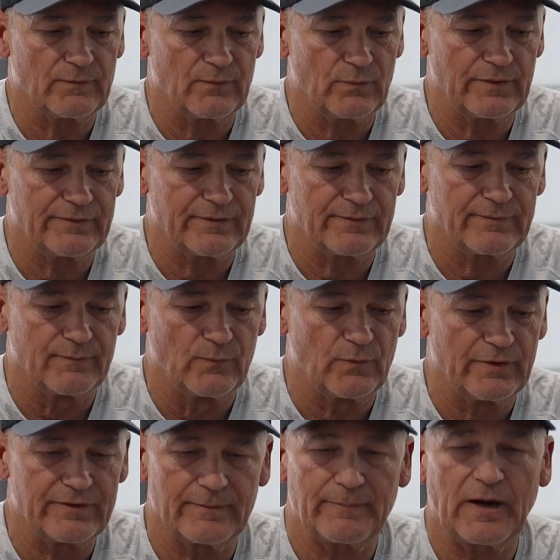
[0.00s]
with
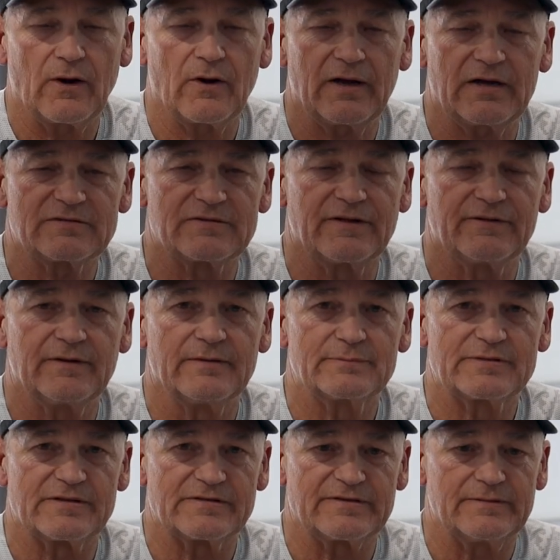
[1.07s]
the Powerhouse Lithium
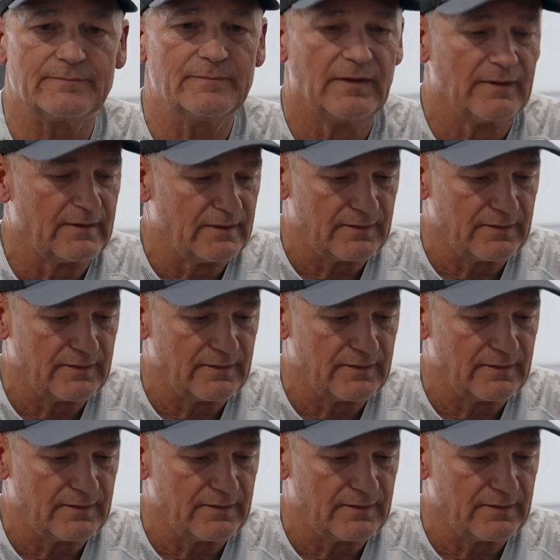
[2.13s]
system.